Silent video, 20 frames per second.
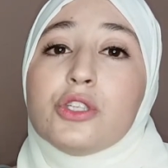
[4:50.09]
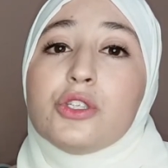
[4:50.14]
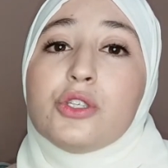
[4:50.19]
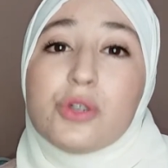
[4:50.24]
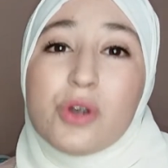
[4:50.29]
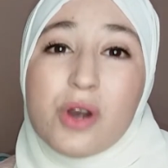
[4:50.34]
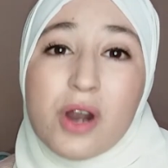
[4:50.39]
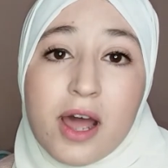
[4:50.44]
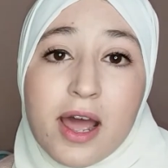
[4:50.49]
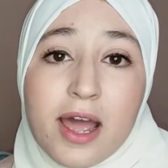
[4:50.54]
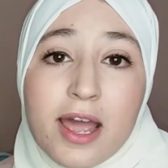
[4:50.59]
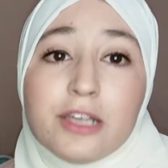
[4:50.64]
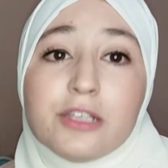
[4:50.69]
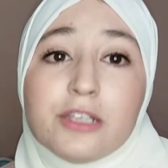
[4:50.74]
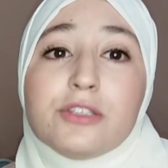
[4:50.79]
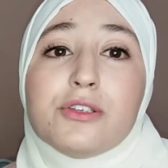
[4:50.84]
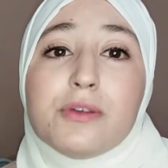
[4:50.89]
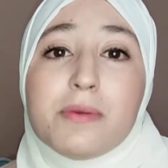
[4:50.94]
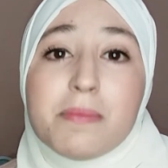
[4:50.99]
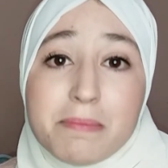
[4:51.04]

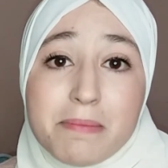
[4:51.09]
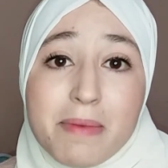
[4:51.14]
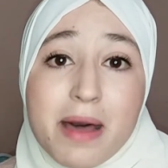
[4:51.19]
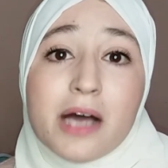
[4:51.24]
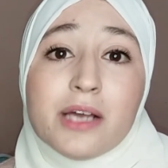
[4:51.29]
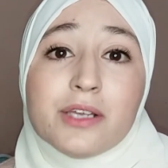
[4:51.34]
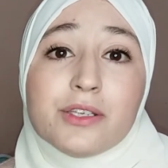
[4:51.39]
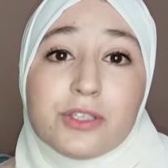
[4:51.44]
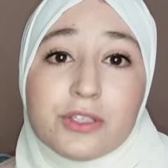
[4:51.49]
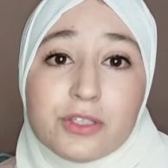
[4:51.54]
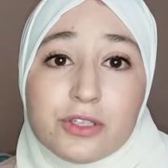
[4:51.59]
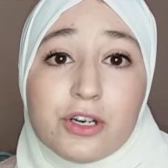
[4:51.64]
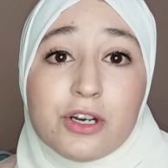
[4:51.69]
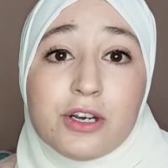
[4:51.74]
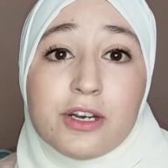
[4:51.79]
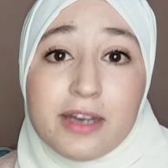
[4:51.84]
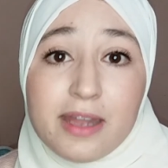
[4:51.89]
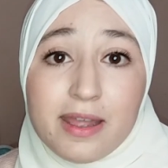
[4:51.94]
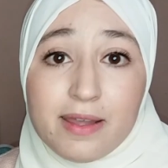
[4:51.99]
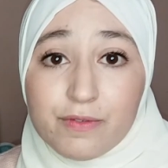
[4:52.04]
Try to
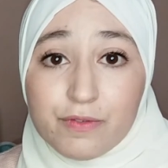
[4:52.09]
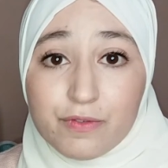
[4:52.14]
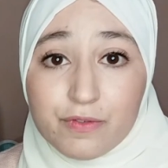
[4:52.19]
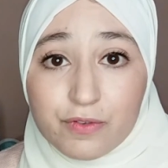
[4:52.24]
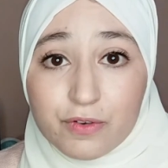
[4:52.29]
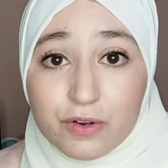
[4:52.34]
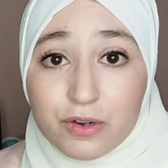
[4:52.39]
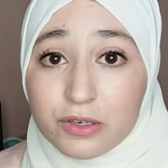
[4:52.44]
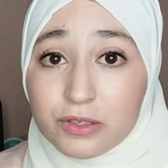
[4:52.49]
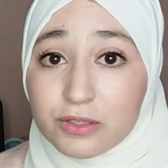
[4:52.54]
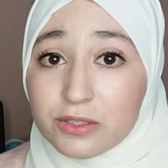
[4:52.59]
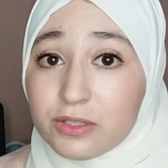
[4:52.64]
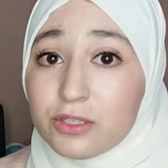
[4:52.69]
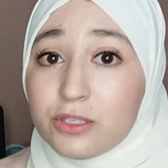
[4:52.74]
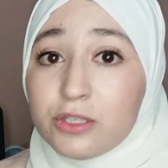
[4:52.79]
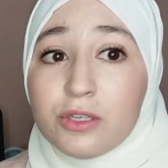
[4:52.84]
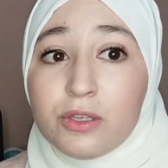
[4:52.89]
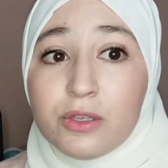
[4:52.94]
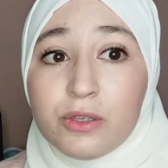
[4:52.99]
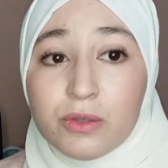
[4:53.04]
master them
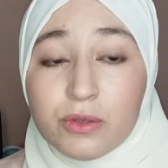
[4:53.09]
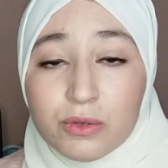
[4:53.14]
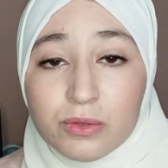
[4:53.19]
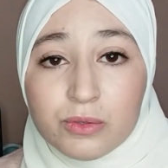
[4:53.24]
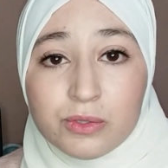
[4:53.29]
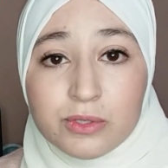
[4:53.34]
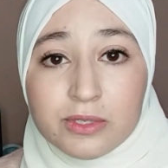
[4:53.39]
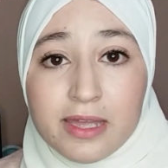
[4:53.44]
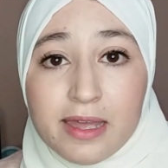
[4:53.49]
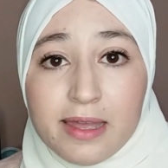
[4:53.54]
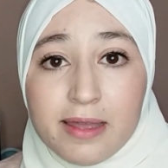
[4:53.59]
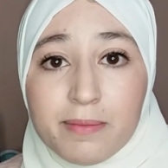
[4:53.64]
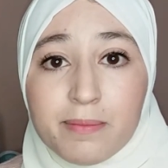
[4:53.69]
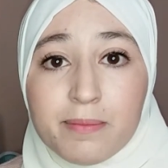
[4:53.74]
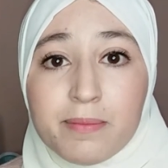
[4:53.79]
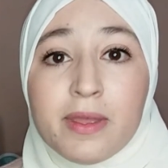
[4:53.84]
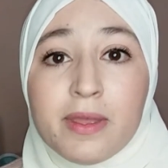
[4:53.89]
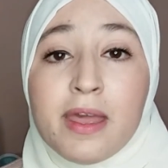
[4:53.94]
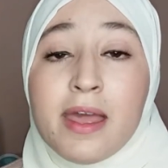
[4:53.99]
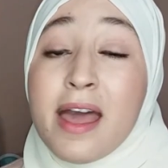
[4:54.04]
first. Use
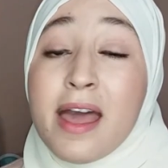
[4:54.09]
them.